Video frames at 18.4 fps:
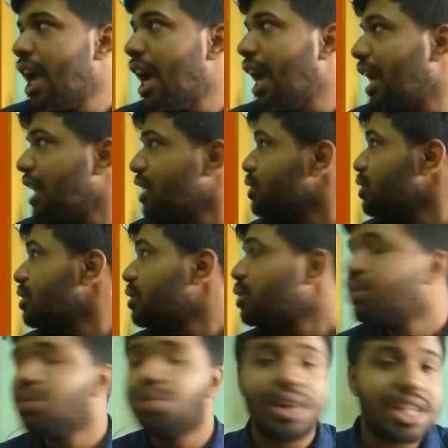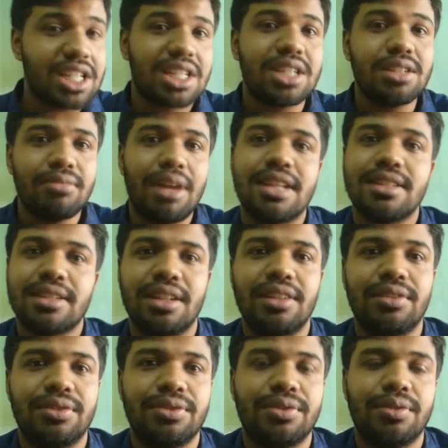And I used to question
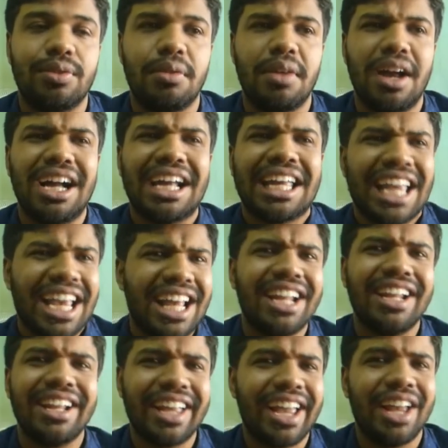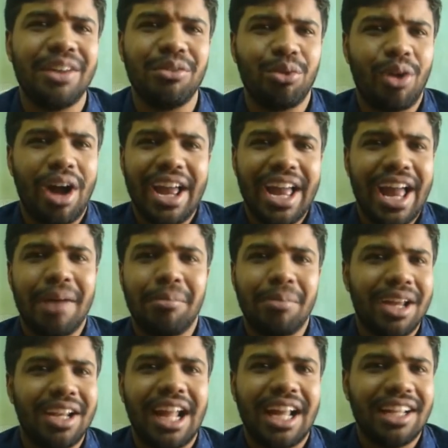myself again and again, why
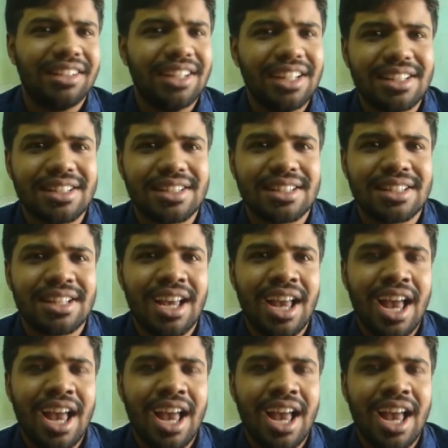am I like this?